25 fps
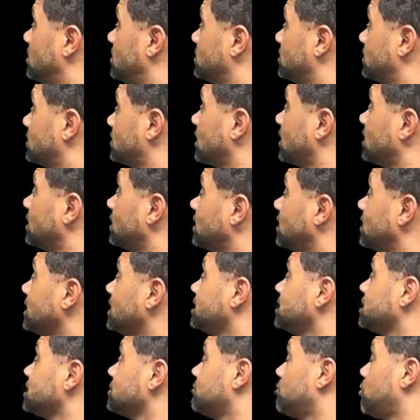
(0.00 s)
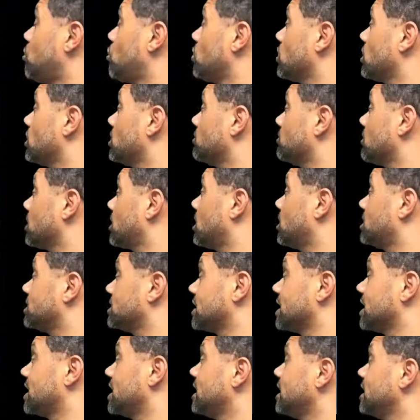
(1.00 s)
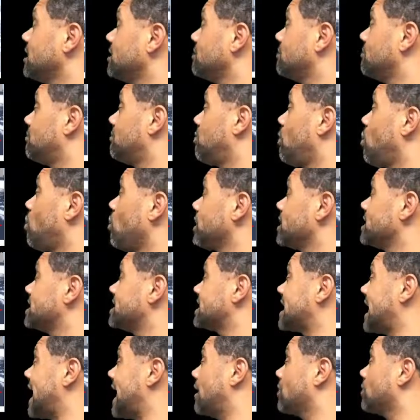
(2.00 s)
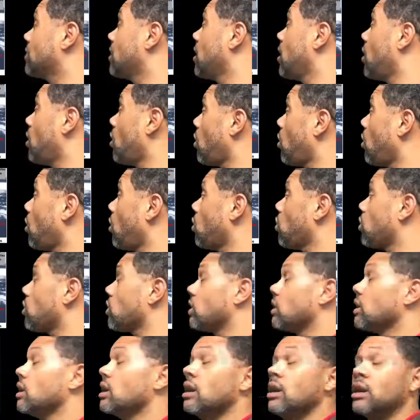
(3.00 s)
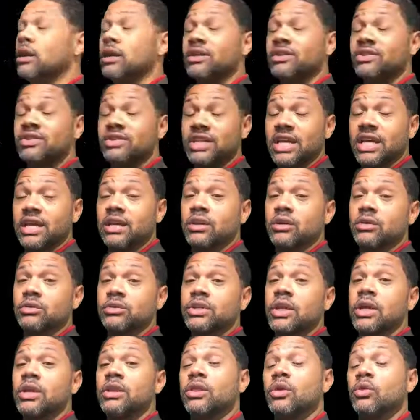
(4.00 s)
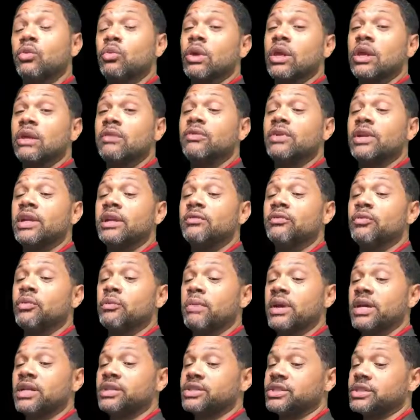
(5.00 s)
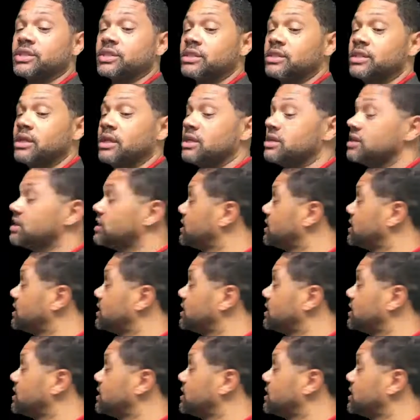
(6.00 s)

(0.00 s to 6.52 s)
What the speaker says: Signaling is important because it points out or signals the relevant information.